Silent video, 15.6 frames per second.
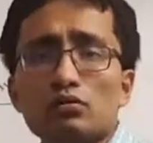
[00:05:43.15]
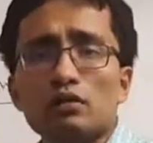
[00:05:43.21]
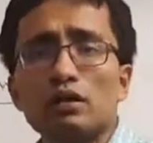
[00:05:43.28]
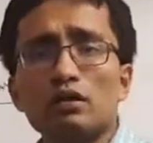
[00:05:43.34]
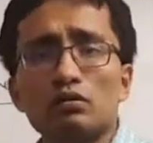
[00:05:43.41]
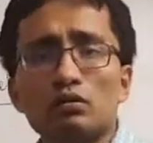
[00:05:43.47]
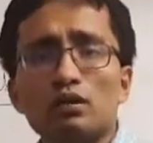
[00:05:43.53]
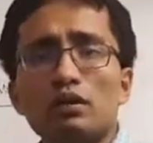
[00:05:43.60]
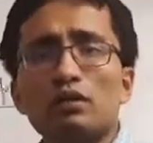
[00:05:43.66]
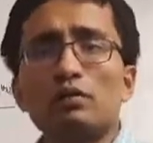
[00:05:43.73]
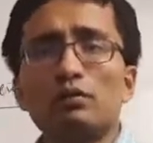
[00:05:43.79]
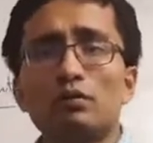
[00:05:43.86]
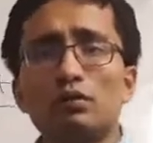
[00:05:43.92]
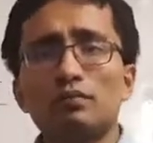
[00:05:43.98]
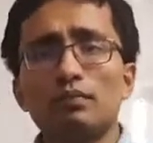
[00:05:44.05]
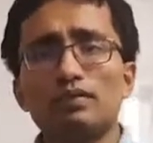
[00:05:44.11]
So the Hindu rate
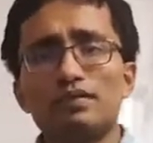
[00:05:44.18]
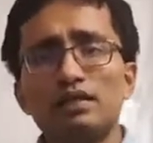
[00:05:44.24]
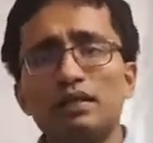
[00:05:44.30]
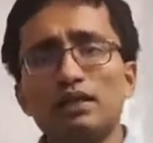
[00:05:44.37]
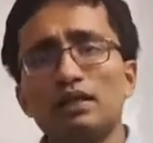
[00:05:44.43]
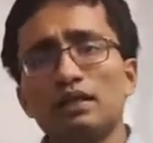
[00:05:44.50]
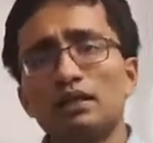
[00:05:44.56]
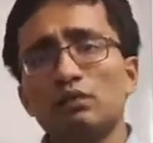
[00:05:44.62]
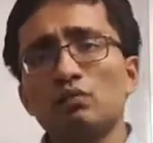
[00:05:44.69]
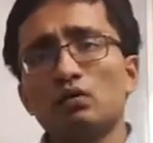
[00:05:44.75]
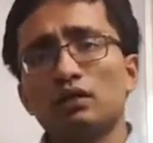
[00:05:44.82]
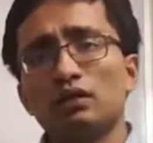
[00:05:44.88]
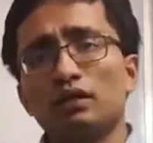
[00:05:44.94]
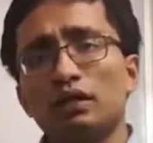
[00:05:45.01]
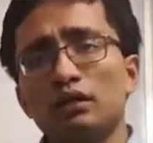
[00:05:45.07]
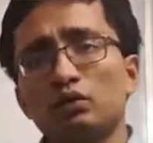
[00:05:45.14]
of growth basically
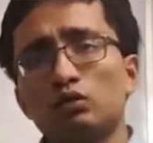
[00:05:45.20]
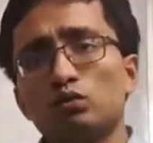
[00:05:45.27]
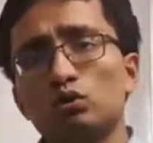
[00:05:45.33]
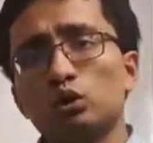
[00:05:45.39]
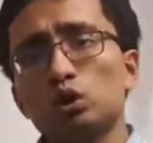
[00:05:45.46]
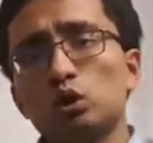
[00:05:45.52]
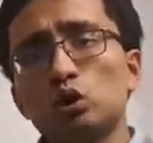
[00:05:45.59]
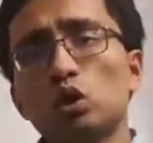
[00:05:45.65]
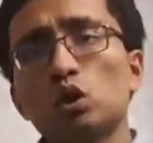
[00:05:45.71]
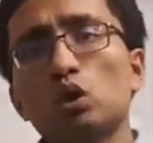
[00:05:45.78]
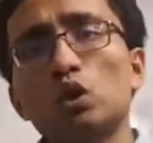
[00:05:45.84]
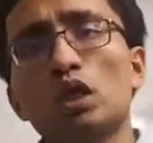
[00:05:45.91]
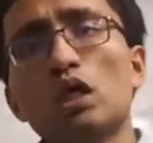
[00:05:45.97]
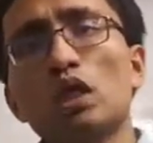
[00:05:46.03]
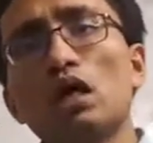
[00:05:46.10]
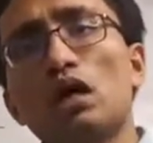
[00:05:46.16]
wanted to
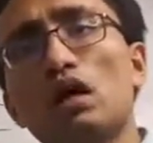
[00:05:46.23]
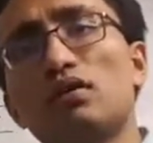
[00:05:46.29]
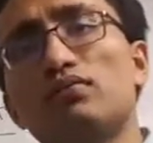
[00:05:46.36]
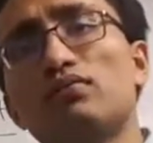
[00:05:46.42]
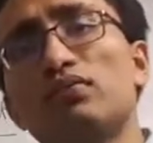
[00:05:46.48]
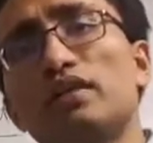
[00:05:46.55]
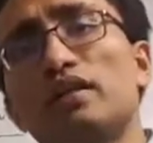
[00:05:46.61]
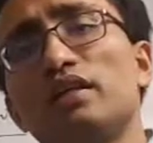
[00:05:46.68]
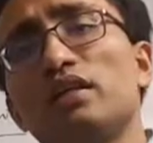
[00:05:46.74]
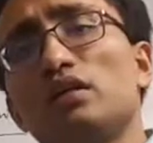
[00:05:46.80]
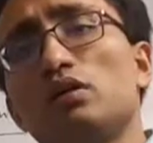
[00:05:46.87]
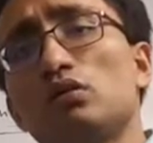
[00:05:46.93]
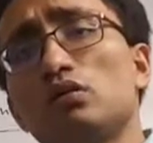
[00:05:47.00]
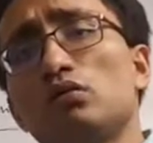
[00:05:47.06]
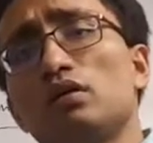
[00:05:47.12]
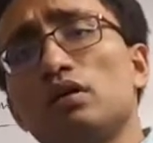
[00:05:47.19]
show a very
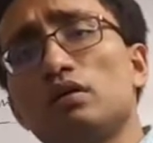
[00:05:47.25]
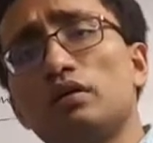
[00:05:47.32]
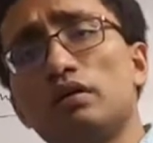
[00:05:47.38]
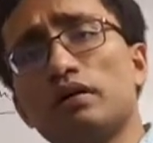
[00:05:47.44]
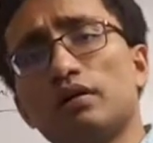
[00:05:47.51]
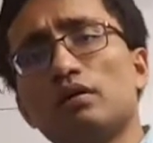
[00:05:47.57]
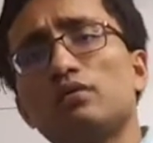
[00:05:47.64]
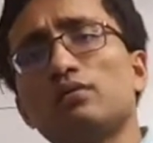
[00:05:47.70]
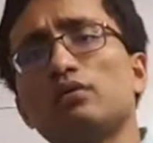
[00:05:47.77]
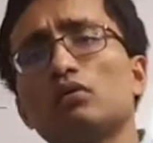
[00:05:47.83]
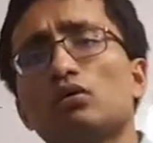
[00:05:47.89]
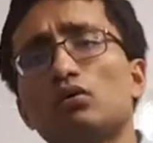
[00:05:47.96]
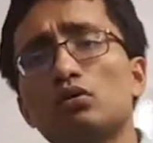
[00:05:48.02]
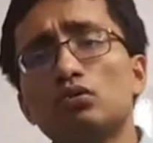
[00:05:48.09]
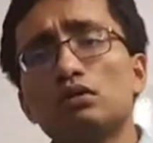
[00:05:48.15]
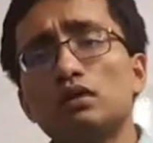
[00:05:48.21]
low rate of
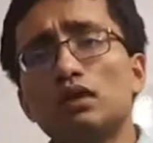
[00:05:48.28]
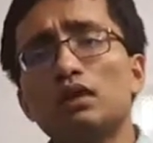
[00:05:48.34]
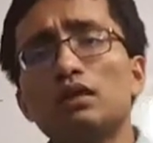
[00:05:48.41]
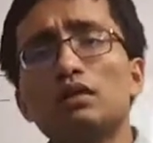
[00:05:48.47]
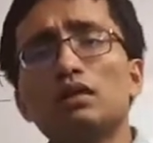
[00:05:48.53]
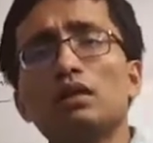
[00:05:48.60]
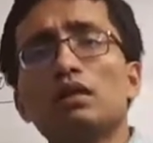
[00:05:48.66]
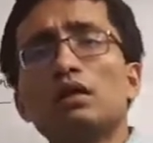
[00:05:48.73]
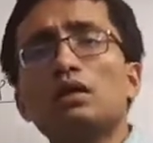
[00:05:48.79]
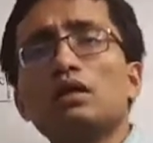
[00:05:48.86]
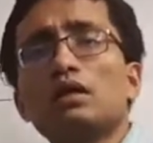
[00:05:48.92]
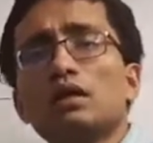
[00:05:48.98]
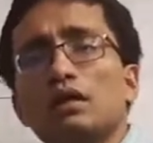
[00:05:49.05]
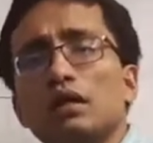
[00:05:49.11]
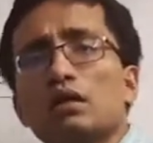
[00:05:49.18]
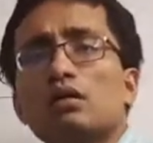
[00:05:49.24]
growth in the
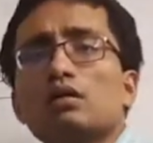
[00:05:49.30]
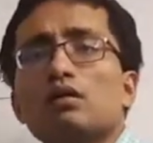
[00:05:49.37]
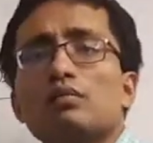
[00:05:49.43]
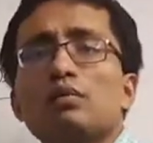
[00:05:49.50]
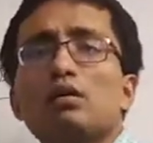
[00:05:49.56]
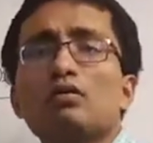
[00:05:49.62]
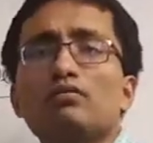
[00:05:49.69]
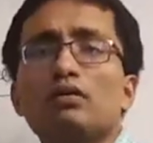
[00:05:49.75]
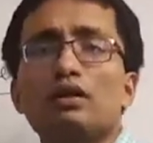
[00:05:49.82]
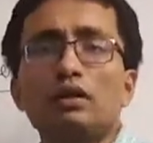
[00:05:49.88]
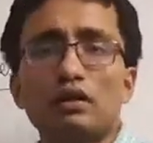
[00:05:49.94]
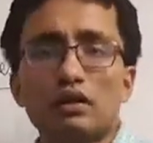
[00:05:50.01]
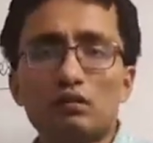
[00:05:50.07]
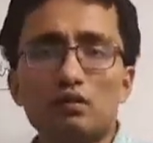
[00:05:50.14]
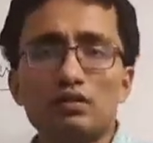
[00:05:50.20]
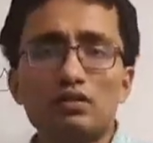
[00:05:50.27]
economy of
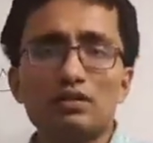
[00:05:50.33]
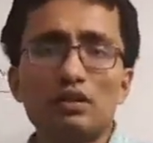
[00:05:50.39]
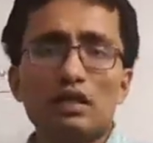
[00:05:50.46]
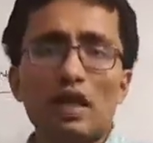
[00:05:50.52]
India, which